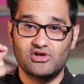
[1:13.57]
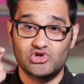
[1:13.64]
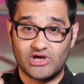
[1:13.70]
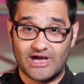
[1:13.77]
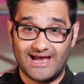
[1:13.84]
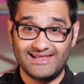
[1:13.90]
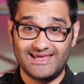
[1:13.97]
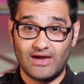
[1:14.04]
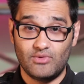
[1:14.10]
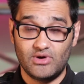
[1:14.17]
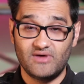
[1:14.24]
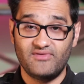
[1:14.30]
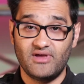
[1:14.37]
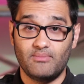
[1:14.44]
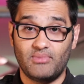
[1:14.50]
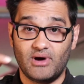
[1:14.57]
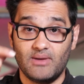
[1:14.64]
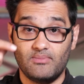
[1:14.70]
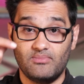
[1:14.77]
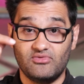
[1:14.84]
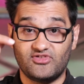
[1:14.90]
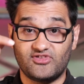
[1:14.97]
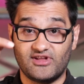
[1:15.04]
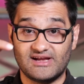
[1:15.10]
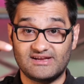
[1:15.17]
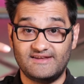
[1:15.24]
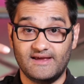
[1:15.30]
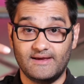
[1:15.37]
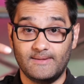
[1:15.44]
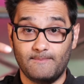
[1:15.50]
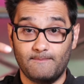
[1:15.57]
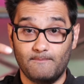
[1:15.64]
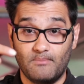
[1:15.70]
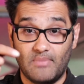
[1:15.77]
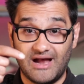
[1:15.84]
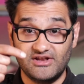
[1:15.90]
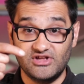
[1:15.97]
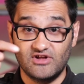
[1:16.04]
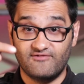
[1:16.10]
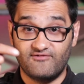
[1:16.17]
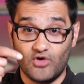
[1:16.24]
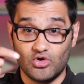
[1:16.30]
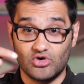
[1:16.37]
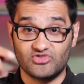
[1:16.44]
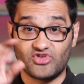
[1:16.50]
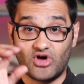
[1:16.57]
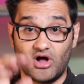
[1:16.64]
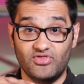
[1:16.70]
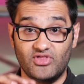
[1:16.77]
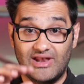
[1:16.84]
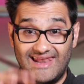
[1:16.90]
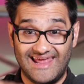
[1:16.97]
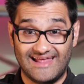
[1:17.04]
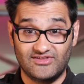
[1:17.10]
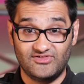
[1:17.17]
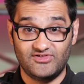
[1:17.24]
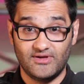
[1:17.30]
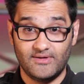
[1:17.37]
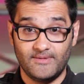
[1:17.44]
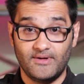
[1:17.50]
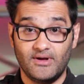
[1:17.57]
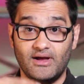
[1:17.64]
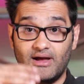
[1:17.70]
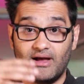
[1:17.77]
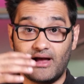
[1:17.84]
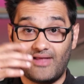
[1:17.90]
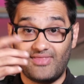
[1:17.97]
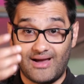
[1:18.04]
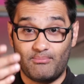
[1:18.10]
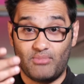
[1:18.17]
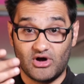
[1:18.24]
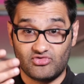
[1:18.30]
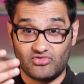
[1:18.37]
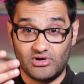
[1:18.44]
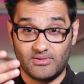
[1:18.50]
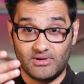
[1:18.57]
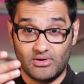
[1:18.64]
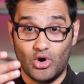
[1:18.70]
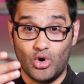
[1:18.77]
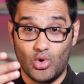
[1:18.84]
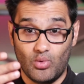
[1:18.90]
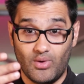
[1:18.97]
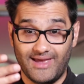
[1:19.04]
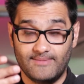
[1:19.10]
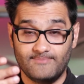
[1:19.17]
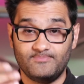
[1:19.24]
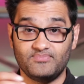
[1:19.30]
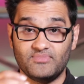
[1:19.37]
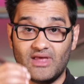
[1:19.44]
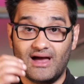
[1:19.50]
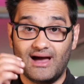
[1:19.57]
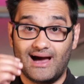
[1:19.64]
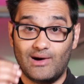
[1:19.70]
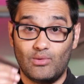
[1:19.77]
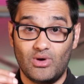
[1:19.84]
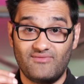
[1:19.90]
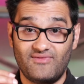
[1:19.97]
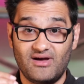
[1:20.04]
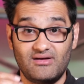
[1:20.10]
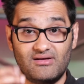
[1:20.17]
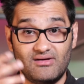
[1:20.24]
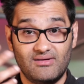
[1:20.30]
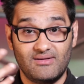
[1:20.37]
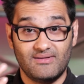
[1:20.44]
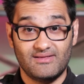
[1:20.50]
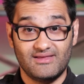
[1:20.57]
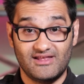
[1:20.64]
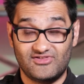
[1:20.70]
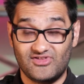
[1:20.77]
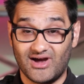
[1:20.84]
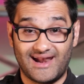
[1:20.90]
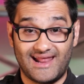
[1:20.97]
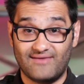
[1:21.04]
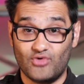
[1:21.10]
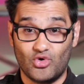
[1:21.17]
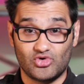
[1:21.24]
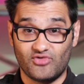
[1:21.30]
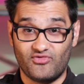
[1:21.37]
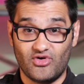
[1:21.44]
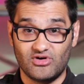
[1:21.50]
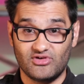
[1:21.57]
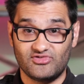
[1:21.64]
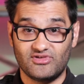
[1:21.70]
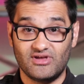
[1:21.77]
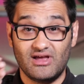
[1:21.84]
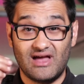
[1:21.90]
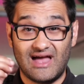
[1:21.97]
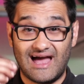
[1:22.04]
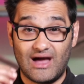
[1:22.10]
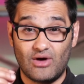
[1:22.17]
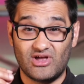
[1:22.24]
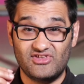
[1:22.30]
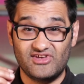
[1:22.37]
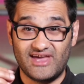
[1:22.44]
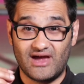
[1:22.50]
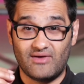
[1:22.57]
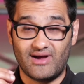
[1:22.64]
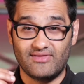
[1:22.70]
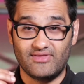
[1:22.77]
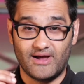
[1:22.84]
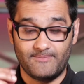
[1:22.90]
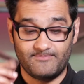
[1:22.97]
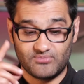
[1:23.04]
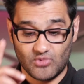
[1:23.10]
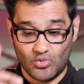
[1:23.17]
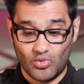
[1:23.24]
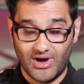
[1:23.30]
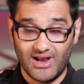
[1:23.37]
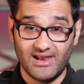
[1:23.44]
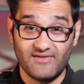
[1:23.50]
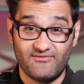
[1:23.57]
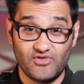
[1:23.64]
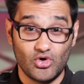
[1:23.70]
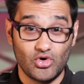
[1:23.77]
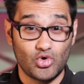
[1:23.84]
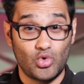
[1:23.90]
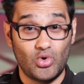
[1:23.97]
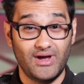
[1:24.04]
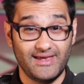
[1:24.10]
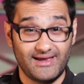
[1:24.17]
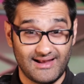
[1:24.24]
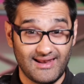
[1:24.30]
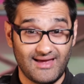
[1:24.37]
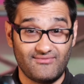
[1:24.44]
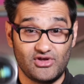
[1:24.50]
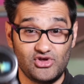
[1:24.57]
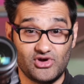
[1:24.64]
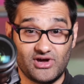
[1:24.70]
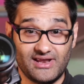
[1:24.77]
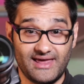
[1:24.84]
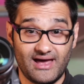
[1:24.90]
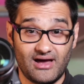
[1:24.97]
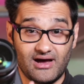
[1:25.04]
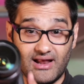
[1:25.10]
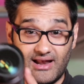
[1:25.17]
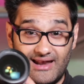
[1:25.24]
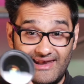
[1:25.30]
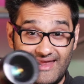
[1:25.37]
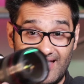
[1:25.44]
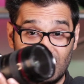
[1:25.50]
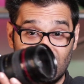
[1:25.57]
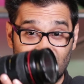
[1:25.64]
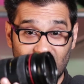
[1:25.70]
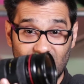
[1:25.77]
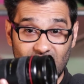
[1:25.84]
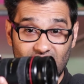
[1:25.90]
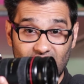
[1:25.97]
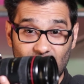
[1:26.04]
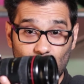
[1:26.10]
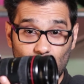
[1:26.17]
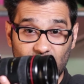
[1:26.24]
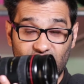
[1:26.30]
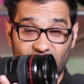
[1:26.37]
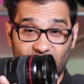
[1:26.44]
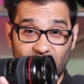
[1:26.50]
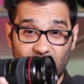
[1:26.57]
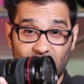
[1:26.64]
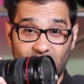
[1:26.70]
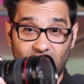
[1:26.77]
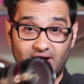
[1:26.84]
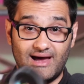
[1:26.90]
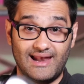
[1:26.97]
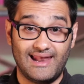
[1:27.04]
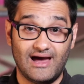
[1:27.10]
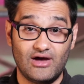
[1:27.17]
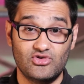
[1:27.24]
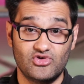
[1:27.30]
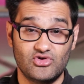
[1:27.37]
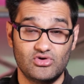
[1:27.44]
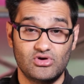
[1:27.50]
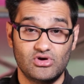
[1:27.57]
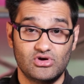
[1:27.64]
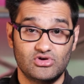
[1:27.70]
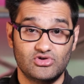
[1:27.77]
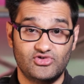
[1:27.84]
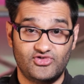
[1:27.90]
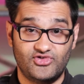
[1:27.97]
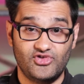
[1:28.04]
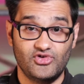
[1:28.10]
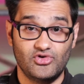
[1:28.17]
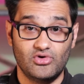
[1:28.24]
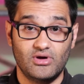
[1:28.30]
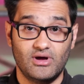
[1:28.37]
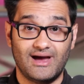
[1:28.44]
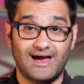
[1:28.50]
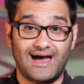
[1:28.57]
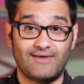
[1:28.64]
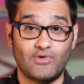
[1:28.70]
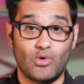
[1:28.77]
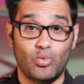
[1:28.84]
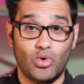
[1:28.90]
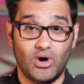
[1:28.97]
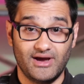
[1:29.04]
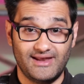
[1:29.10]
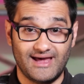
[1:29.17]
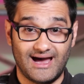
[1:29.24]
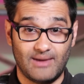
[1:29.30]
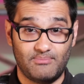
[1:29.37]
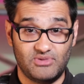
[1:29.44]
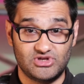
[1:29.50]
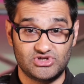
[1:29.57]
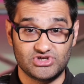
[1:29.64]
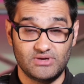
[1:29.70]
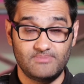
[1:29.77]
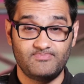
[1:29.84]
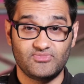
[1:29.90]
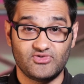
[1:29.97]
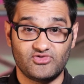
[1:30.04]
You can get rid of it by selecting manual focus on the lens and that box will go away. However, it's not going to have autofocus. How can you get around that? Well, if you're quite clever, you can get a lens which is going to allow you to have a wider aperture.